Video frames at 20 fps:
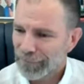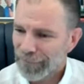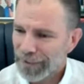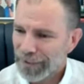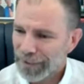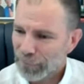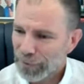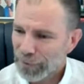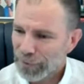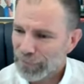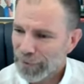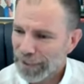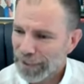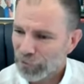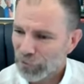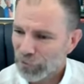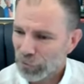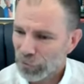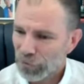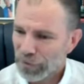and we make
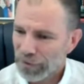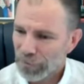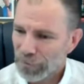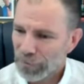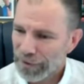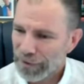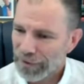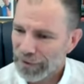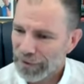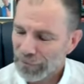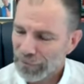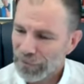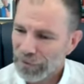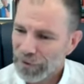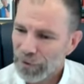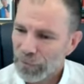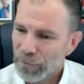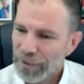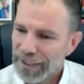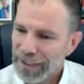sure that we're
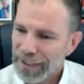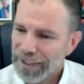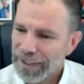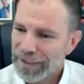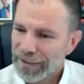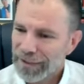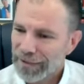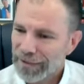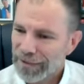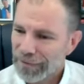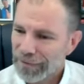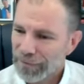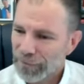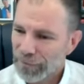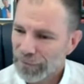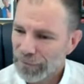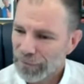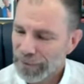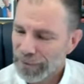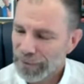getting
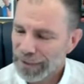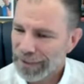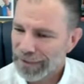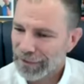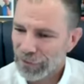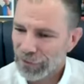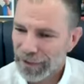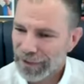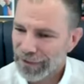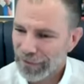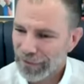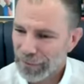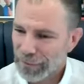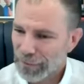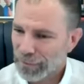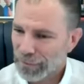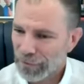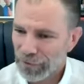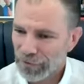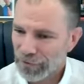the right type
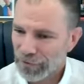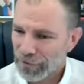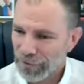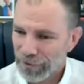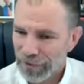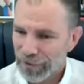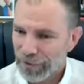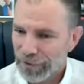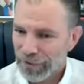of person.